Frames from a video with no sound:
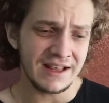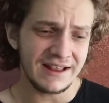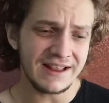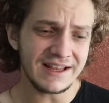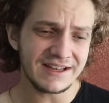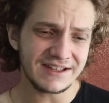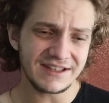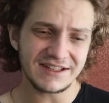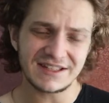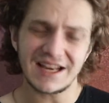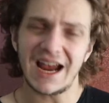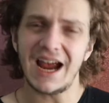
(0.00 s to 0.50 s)

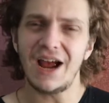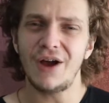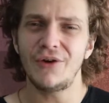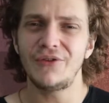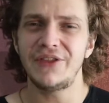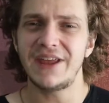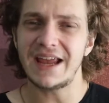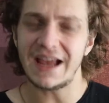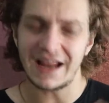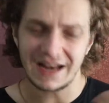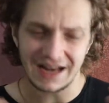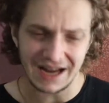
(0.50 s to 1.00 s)
This is how
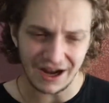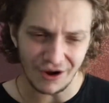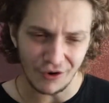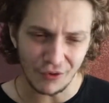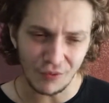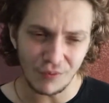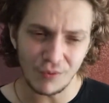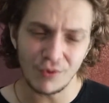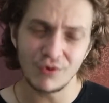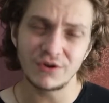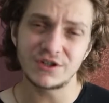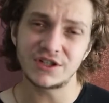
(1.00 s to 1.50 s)
they
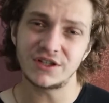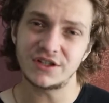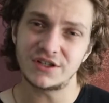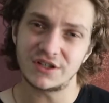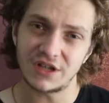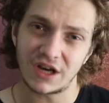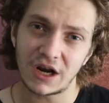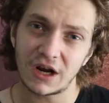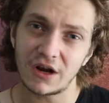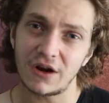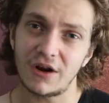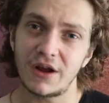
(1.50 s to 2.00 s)
allow water
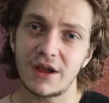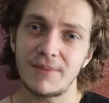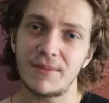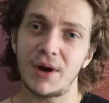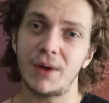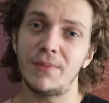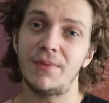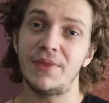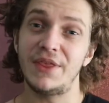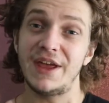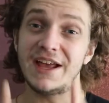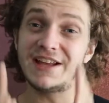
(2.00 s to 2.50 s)
to climb
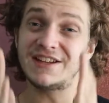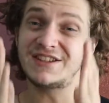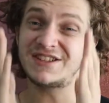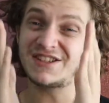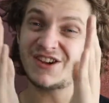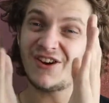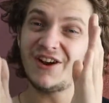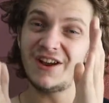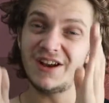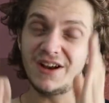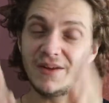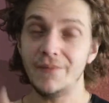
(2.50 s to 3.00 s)
up their
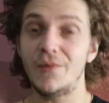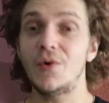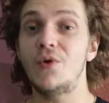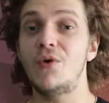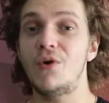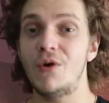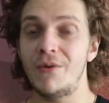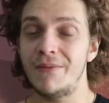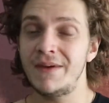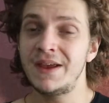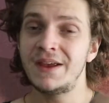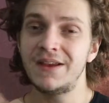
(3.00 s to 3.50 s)
xylem
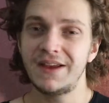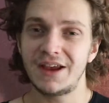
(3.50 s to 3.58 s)
or